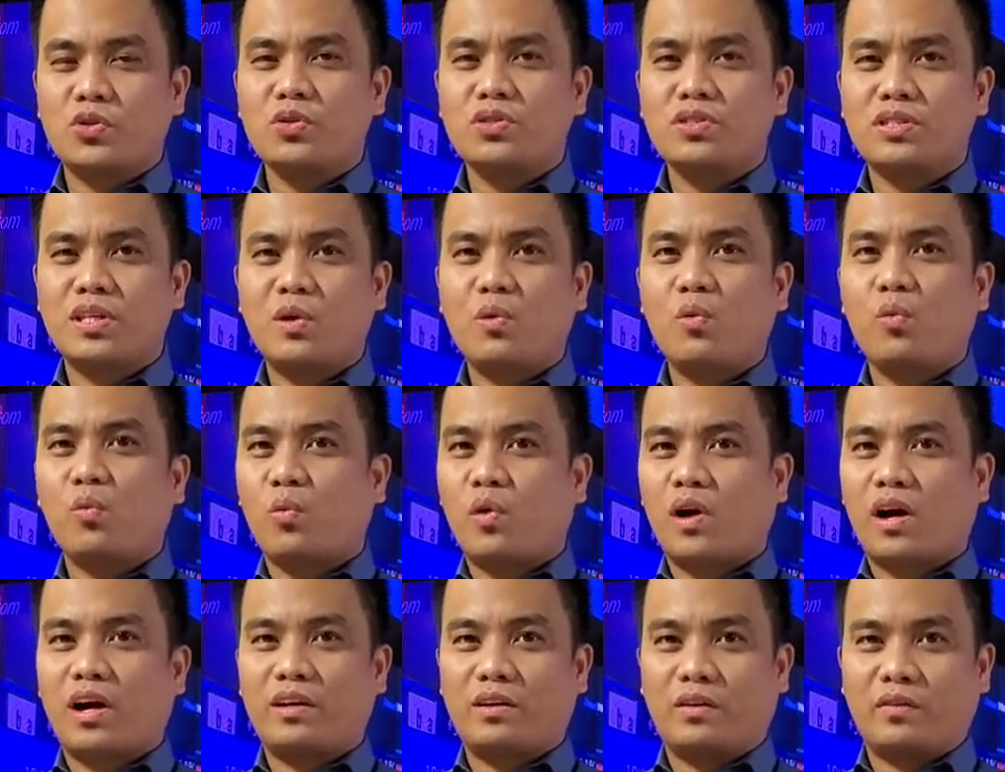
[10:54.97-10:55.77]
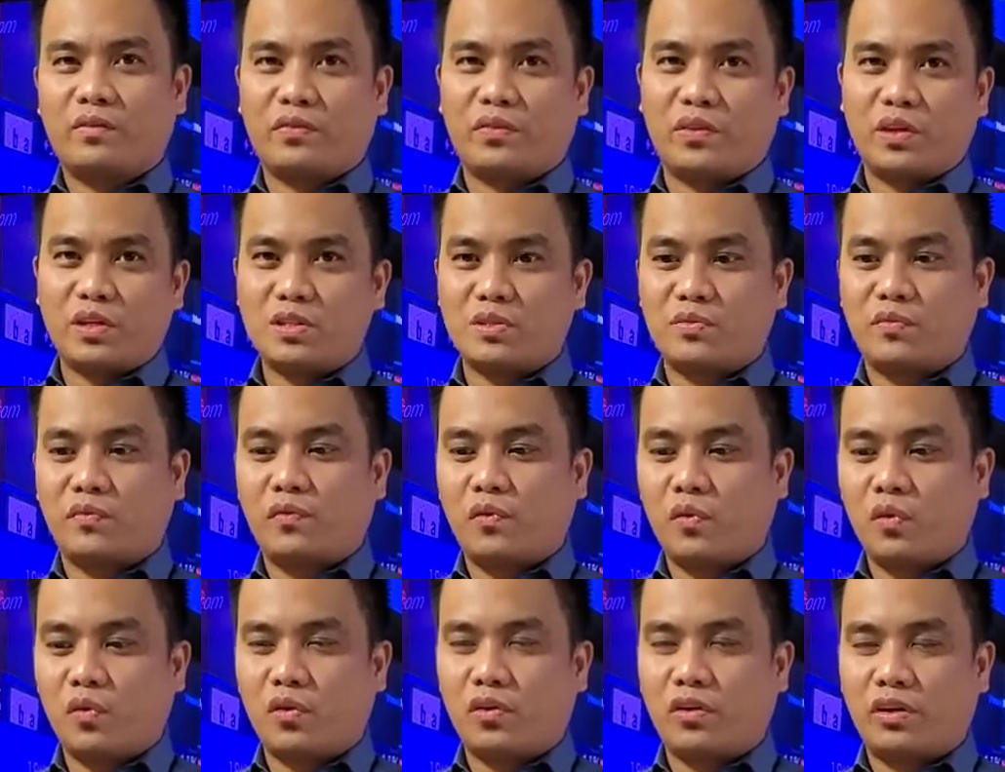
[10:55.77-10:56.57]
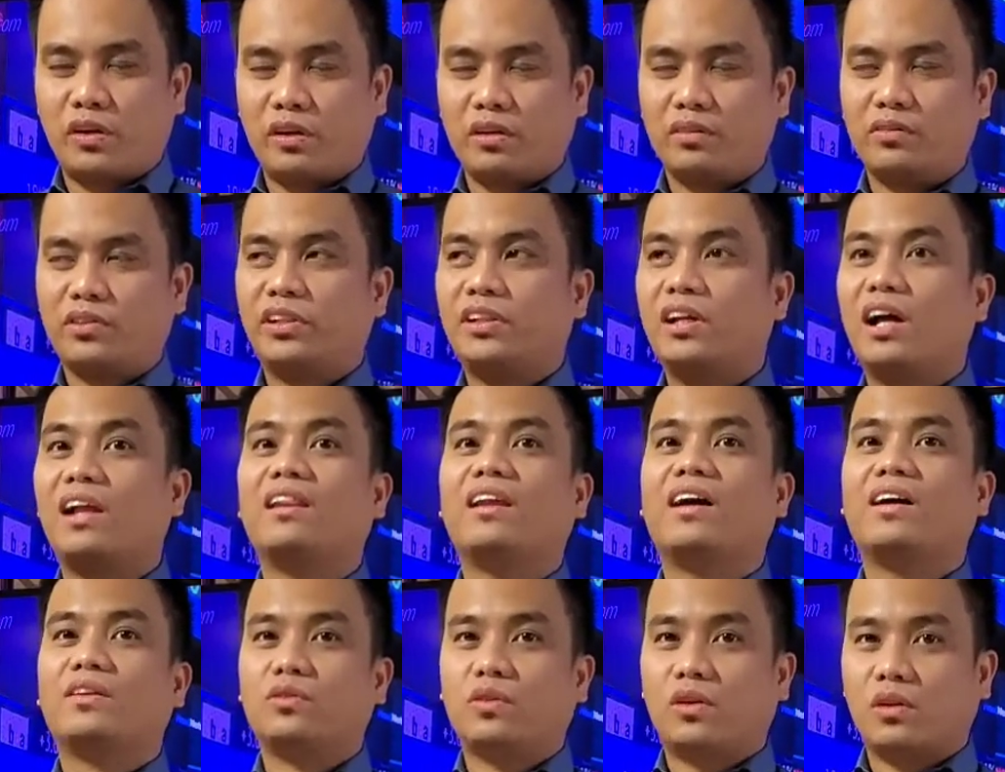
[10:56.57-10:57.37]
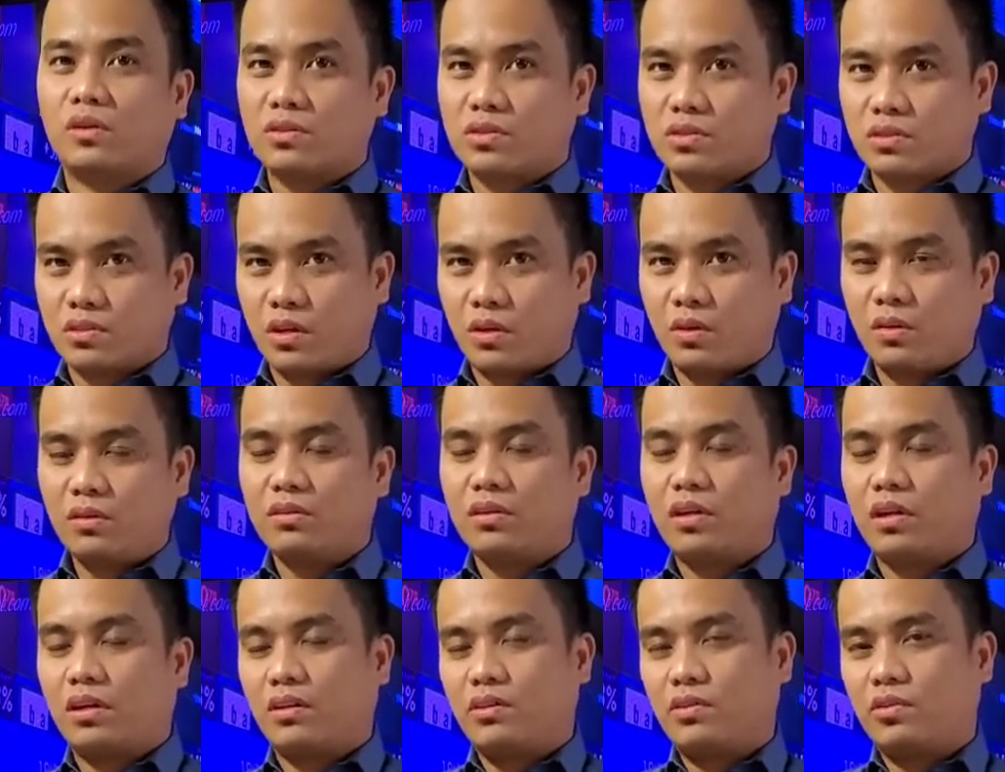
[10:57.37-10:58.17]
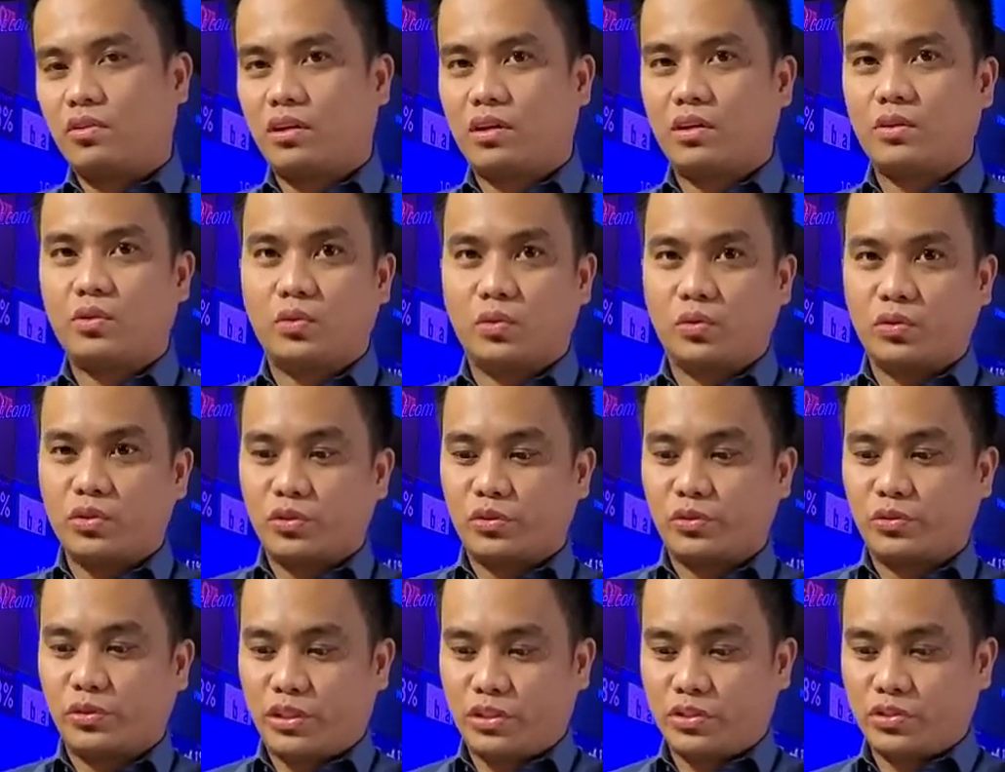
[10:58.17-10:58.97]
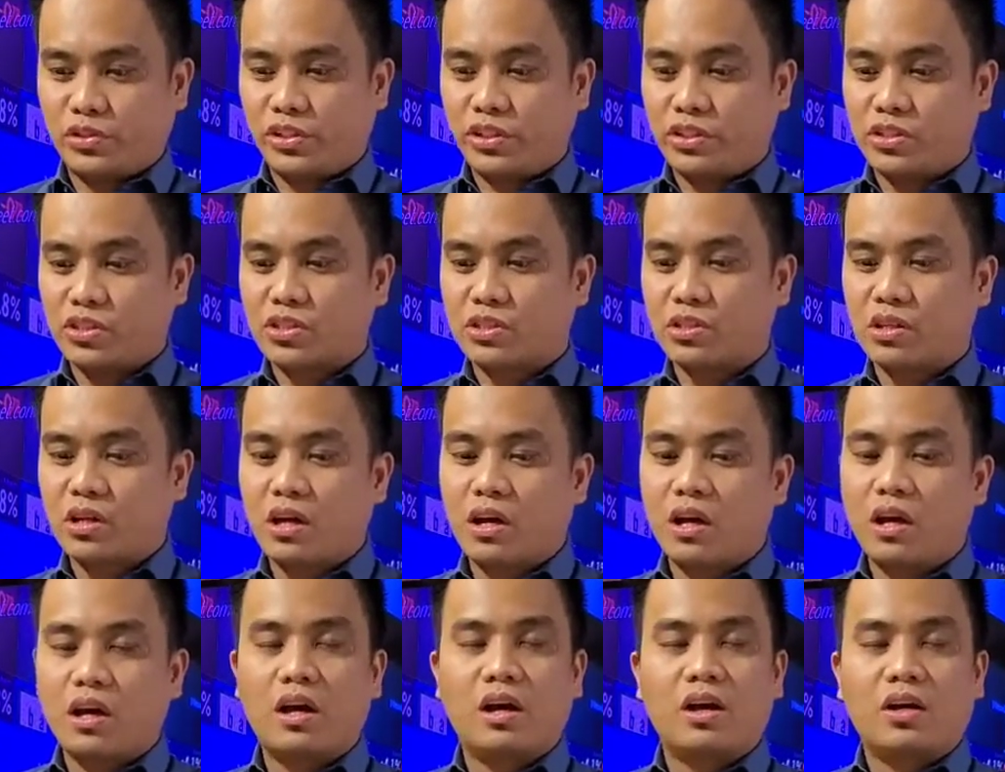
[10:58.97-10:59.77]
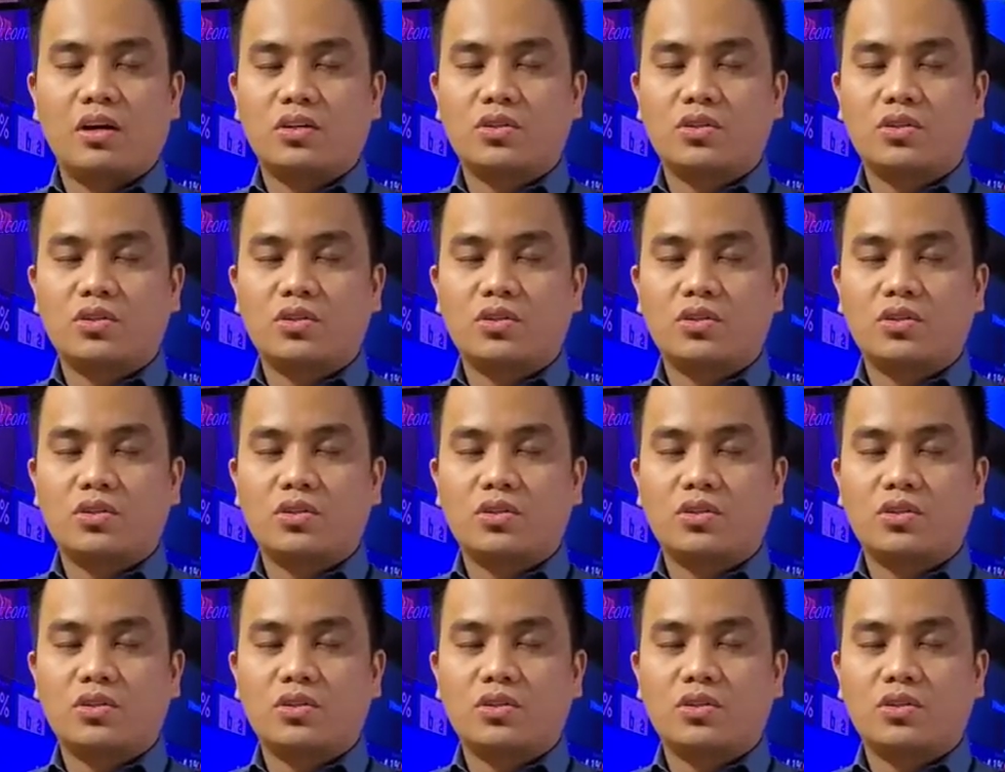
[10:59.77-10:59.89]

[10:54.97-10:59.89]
Choosing one of these four, there are a lot also. You can do your research.